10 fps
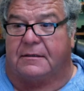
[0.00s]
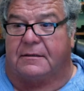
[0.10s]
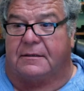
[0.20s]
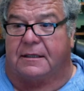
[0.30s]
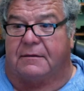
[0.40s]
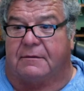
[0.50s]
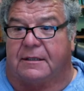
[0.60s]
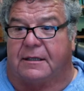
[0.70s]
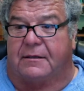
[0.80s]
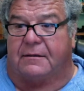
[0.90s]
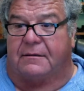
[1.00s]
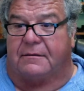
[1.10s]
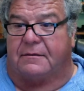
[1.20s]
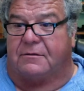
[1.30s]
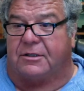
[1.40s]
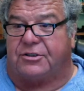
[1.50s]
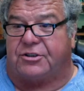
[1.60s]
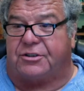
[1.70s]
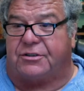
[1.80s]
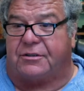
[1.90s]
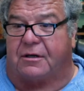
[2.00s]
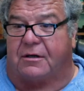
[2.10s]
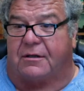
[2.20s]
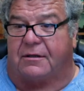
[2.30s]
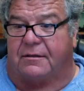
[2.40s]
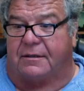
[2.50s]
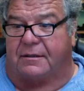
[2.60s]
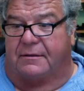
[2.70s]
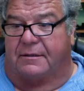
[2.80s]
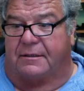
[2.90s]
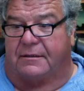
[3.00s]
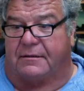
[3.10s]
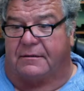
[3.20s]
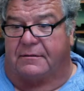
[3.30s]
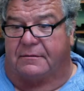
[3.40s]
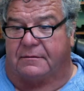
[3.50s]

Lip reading: Okay, what other questions are there out there?